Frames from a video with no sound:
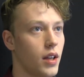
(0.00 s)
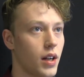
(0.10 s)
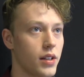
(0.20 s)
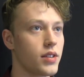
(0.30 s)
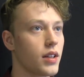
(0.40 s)

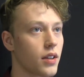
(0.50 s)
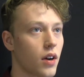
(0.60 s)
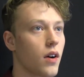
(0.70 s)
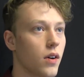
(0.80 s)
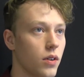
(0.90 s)
And I said to
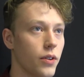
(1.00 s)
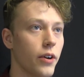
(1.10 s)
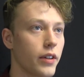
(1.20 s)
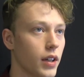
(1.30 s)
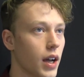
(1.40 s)
Carl
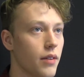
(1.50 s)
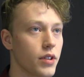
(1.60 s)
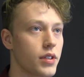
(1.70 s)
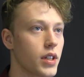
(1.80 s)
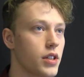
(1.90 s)
during the
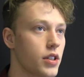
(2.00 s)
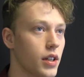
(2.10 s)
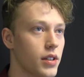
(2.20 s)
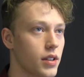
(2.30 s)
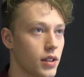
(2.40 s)

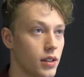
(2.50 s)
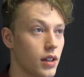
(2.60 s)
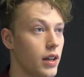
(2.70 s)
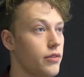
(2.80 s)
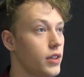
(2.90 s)
conversation, I said,
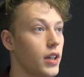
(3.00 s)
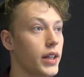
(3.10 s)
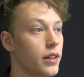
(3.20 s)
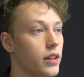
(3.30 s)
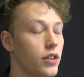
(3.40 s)
I feel
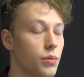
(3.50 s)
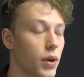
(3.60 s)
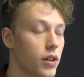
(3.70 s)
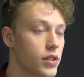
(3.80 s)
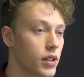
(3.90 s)
like a new
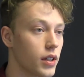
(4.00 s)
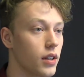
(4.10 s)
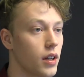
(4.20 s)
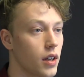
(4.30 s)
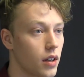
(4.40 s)
person,
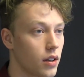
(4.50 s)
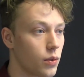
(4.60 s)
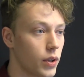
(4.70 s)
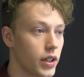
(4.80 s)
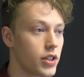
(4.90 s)

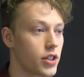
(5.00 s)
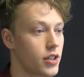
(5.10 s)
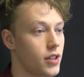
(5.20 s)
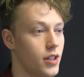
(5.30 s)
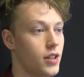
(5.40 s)

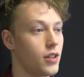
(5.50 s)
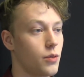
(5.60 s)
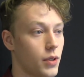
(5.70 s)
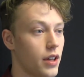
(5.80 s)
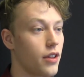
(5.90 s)
which
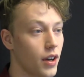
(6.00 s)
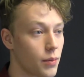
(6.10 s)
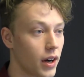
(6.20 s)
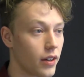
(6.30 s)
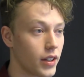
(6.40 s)
when I thought
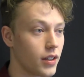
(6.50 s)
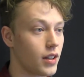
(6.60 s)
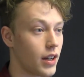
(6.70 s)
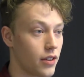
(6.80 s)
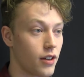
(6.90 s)
about it,
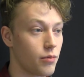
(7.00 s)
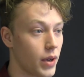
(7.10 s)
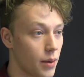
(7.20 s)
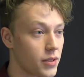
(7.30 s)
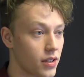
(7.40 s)
I thought of
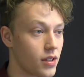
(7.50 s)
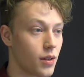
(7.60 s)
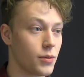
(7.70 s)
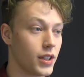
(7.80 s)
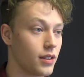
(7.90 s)
baptism.
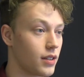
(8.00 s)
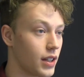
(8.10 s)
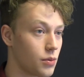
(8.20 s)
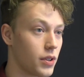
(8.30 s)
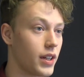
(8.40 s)
I'm like,
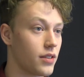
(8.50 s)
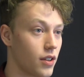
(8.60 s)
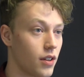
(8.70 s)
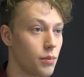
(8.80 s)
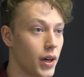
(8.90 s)
that's what that's
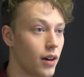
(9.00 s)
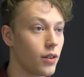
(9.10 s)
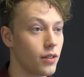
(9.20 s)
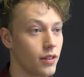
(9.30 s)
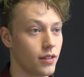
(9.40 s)
all
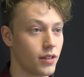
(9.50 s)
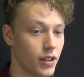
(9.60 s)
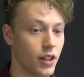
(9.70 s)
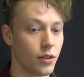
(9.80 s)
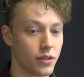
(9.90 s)
about,
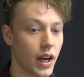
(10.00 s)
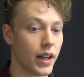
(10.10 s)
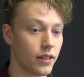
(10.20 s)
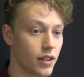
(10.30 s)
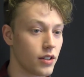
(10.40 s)
you know,
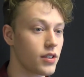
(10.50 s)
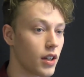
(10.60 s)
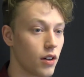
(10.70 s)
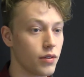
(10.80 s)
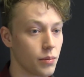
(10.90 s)
dying to
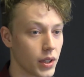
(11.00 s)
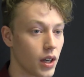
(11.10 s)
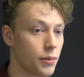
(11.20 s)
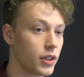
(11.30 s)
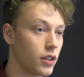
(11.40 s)
yourself and
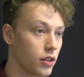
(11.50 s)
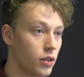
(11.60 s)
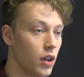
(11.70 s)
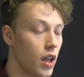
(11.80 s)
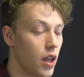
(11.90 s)
becoming
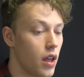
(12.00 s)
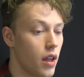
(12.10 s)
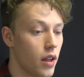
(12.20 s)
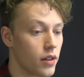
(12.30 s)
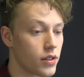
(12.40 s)
new.
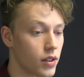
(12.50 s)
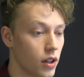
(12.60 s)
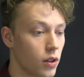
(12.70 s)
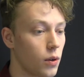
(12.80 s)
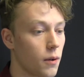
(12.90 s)

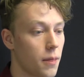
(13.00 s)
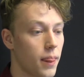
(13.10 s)
So